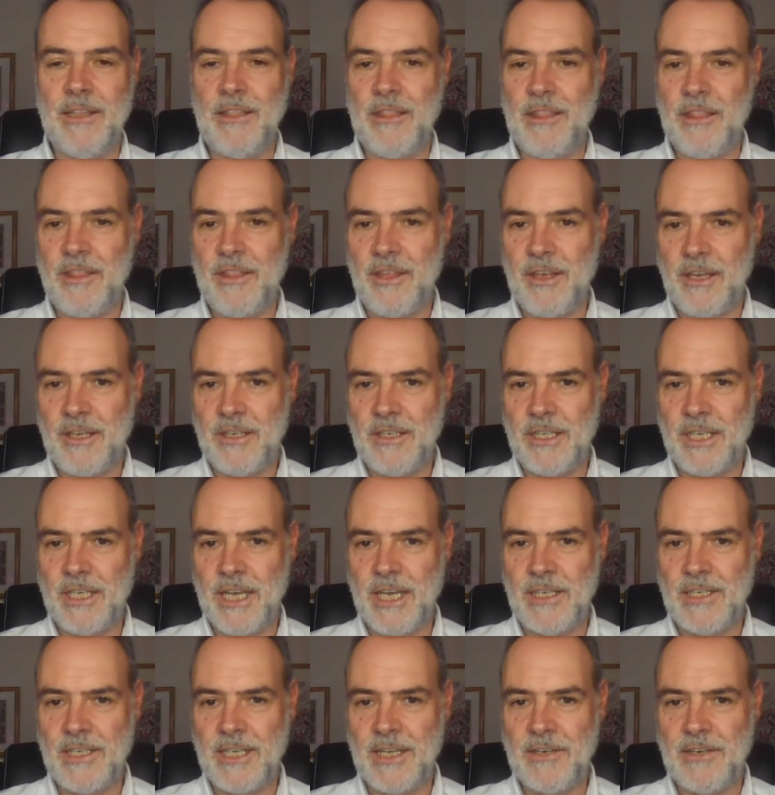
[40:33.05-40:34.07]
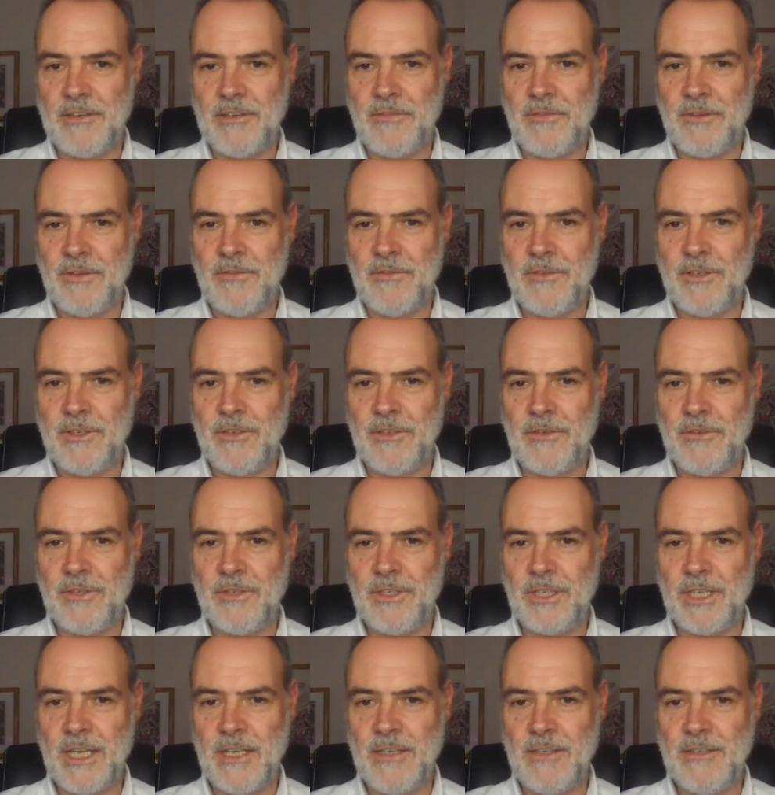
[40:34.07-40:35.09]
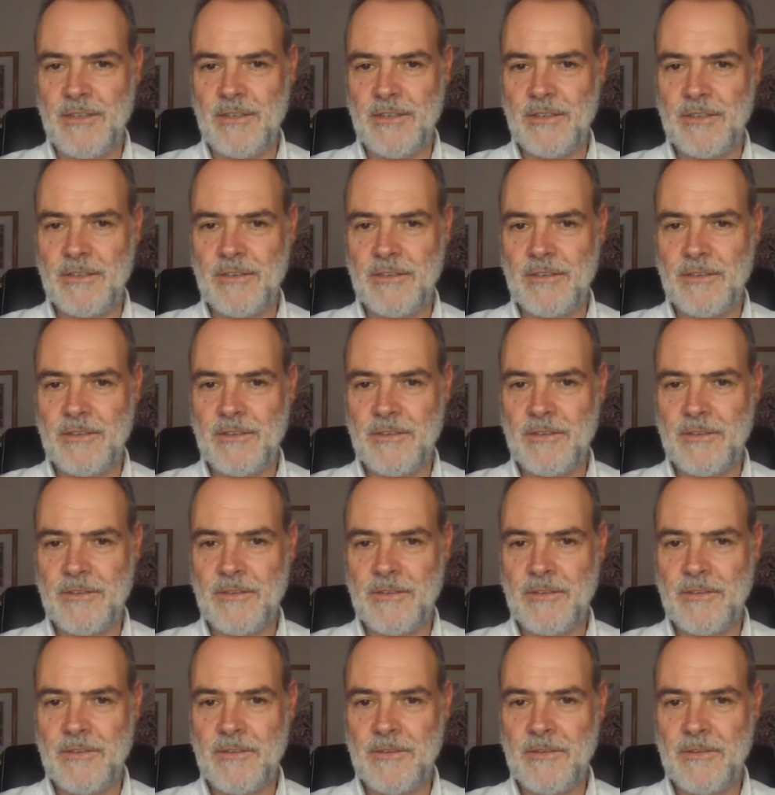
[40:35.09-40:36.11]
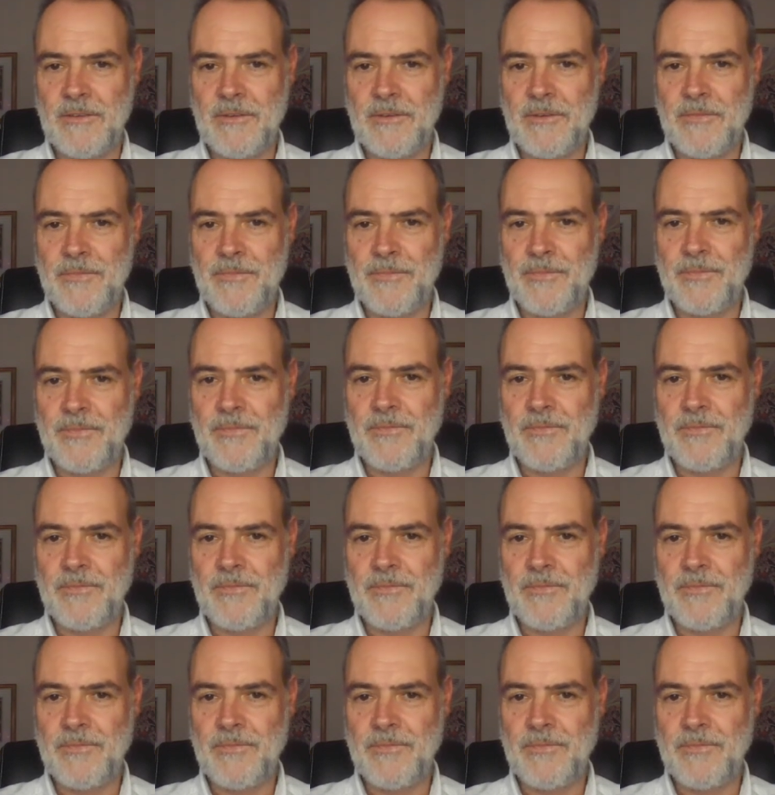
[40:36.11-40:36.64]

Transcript: in 38 out of the 52 states. Something like that, yes.